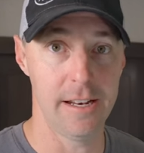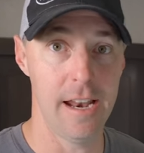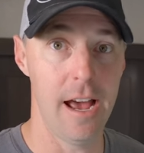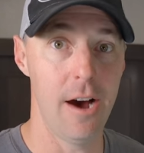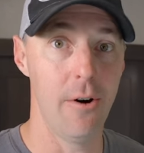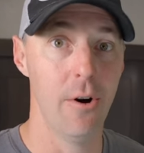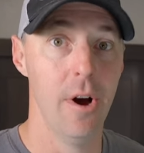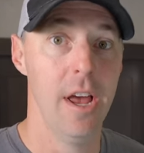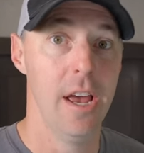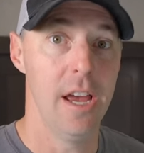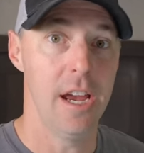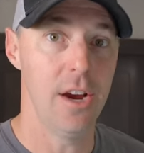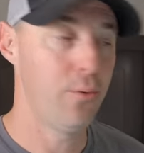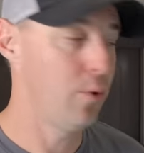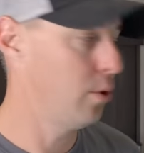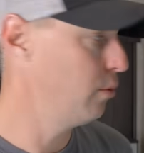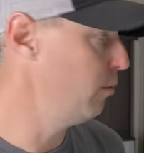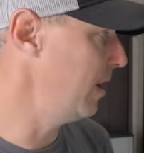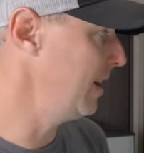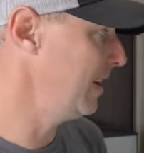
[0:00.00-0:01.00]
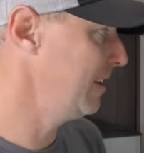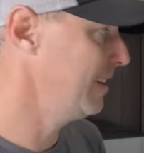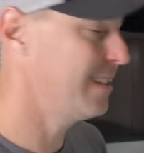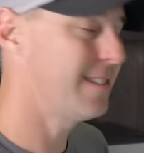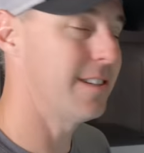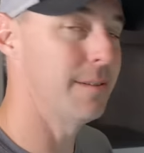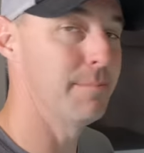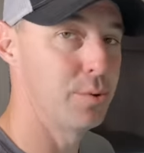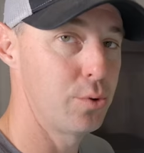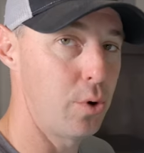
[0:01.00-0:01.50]
Now, if we're running
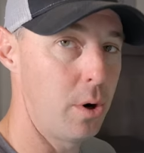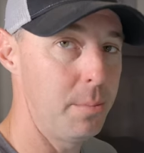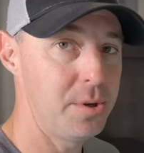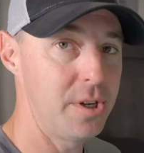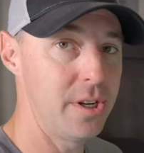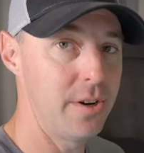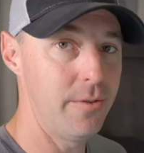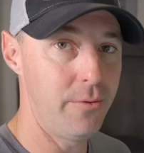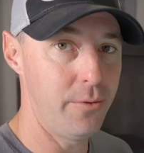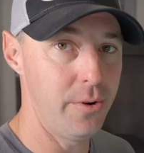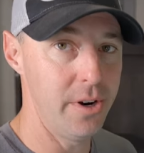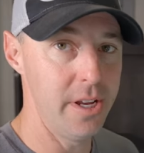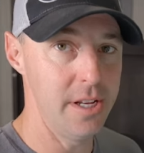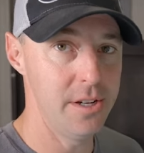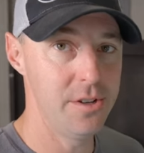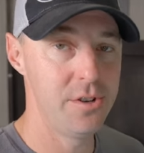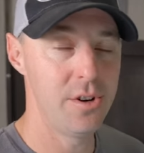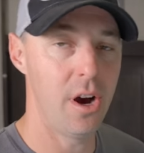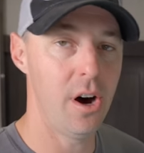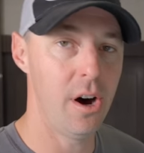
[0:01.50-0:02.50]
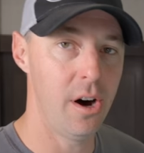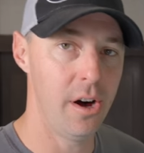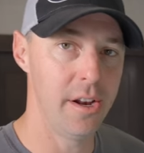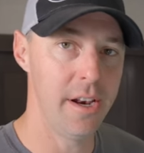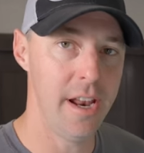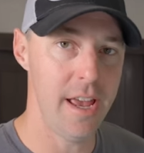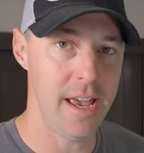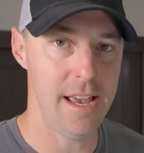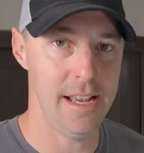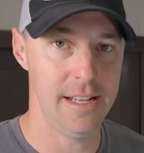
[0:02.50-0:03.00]
this absorption fridge
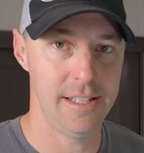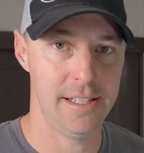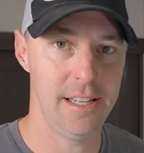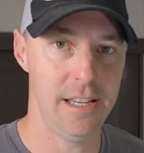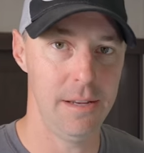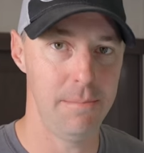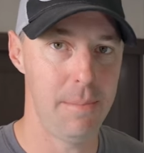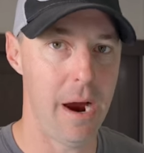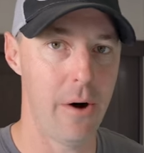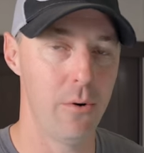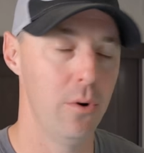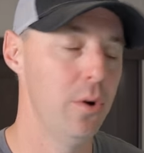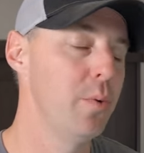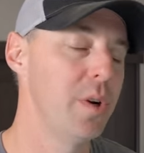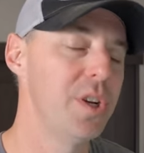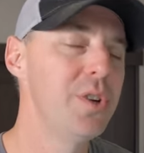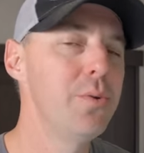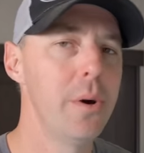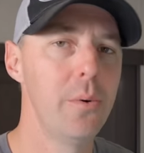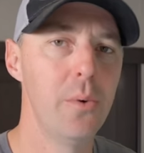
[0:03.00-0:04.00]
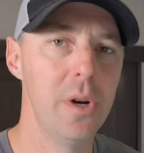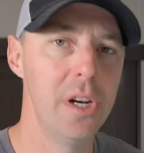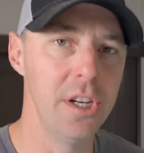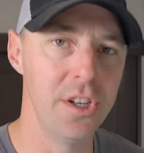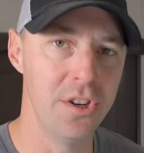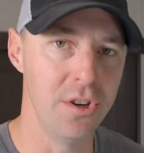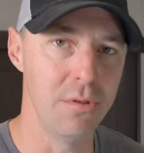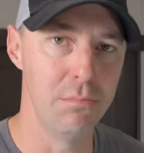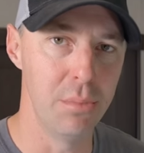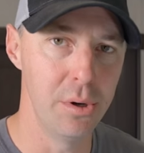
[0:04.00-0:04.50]
on AC power, which we
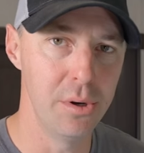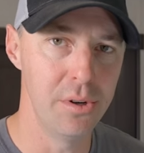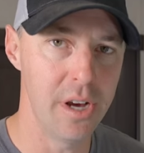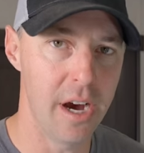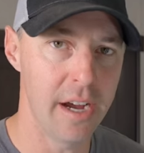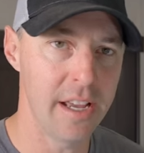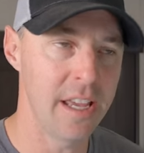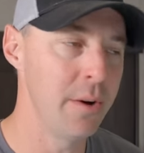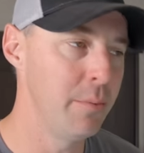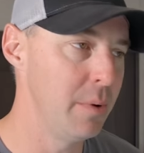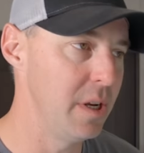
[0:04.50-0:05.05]
wouldn't do boondocking,